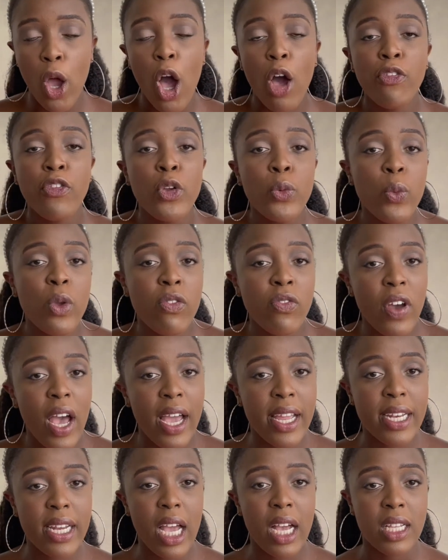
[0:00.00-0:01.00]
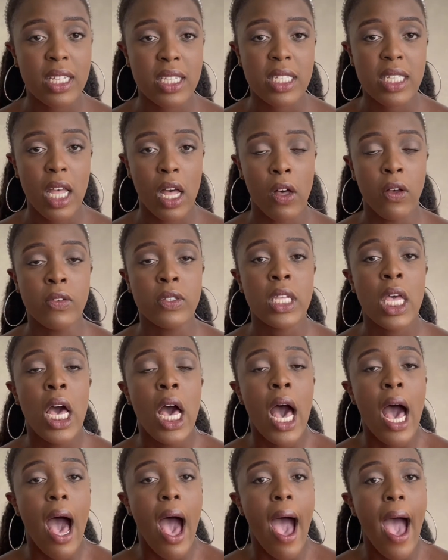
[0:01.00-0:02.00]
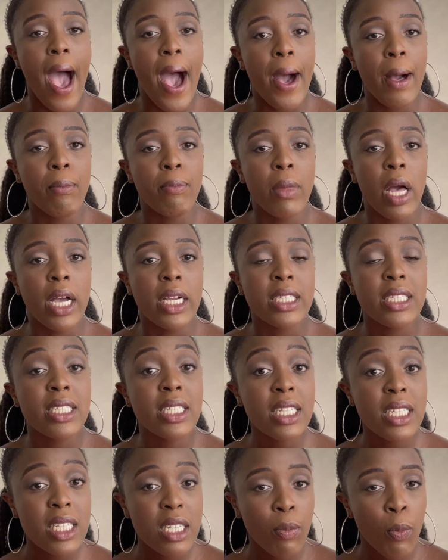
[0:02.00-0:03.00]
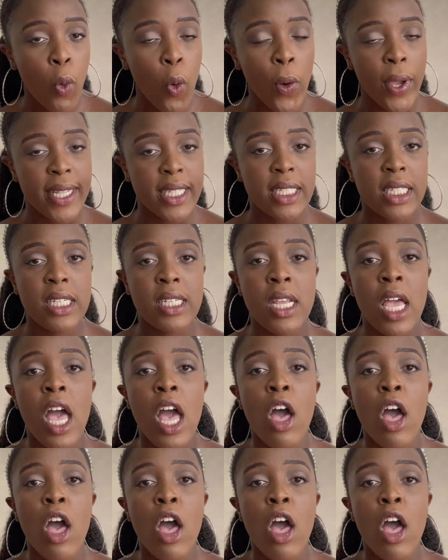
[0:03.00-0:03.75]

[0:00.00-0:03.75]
Often we find ourselves disappointed,